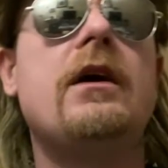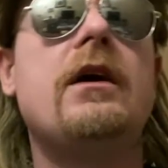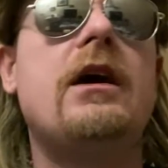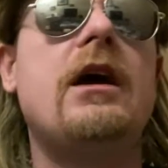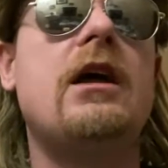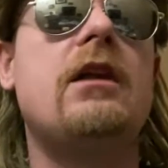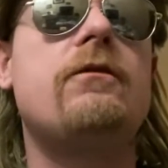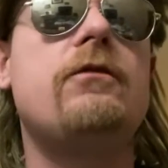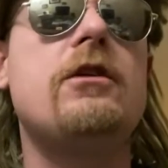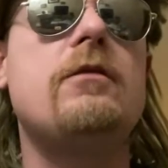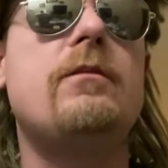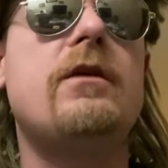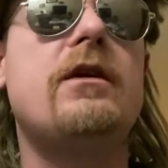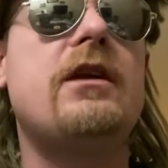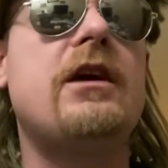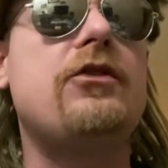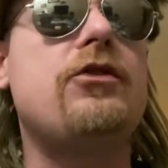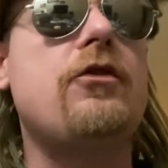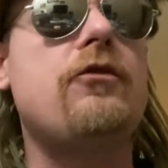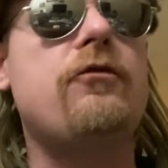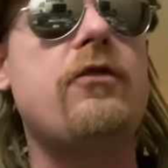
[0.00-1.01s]
And for you
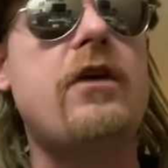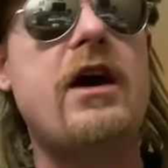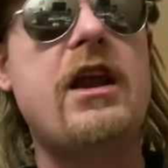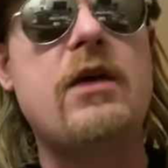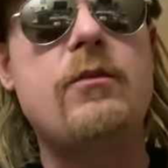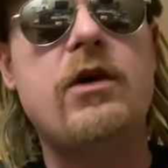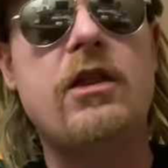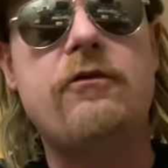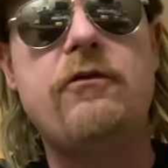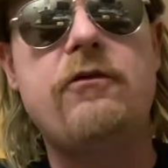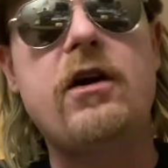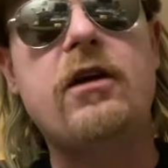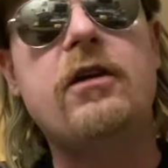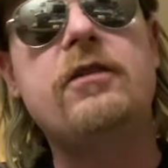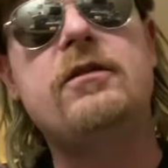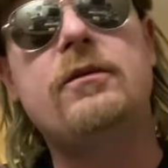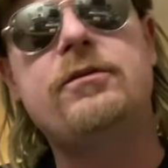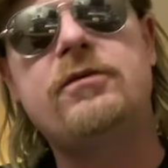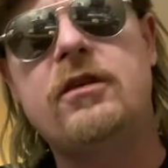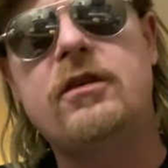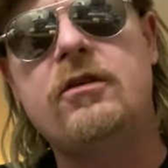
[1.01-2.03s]
Monday through Friday motherfuckers,
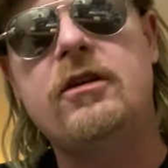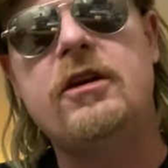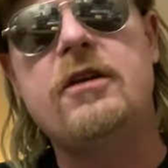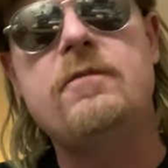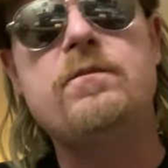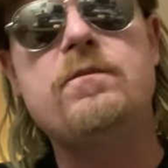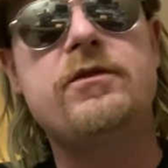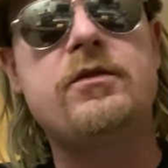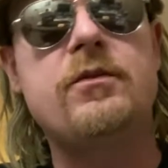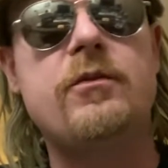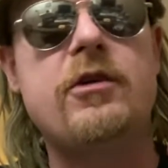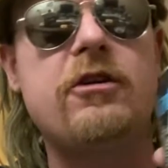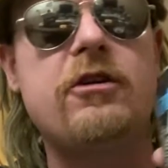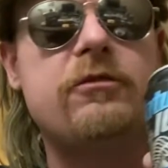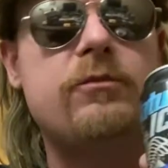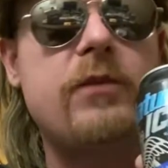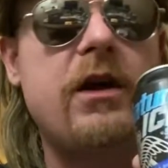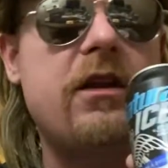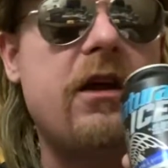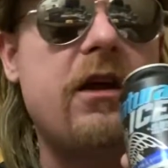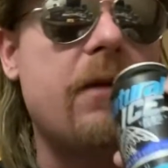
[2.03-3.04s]
I'm sorry, tomorrow's
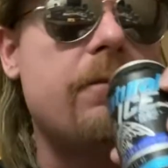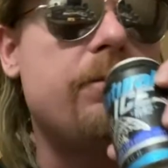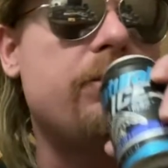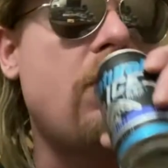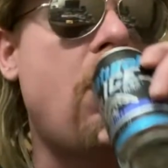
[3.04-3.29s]
Monday.